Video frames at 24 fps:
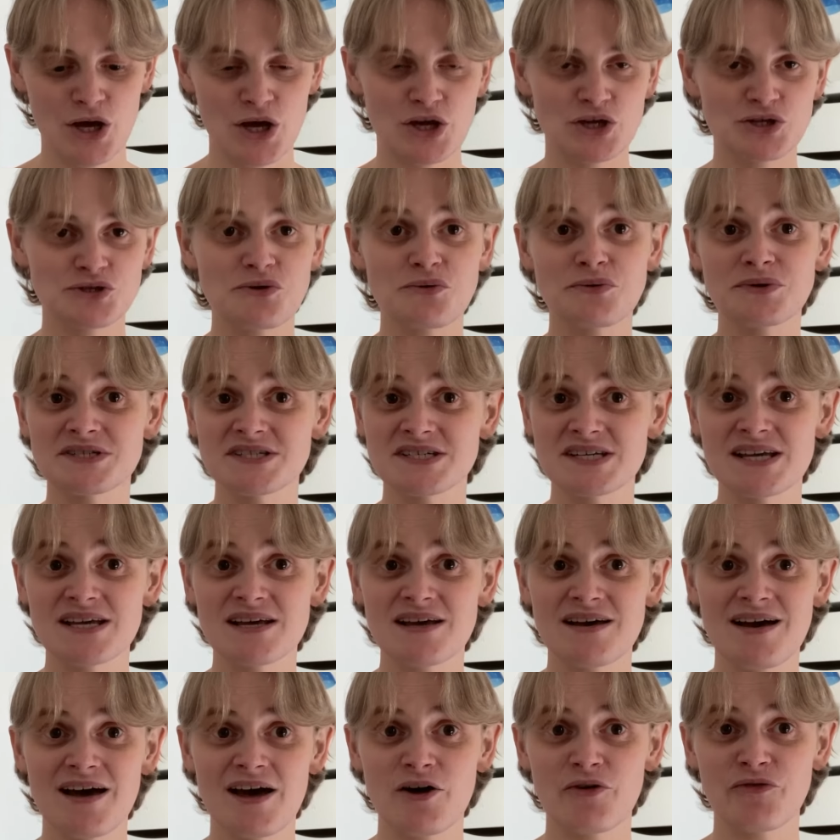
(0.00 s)
So we'll see
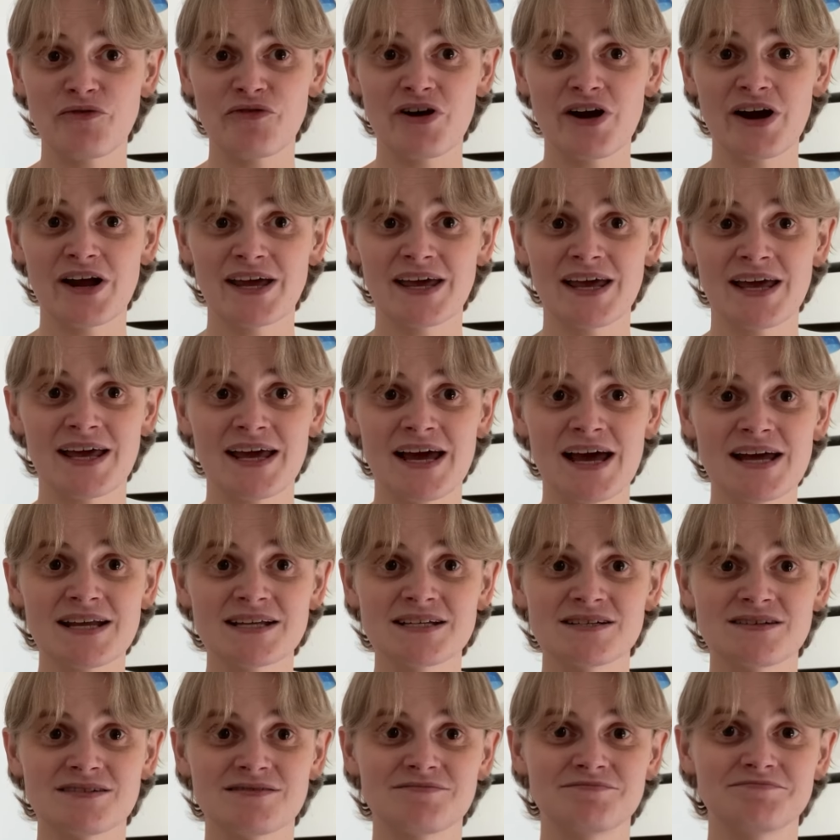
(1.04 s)
how far I can get.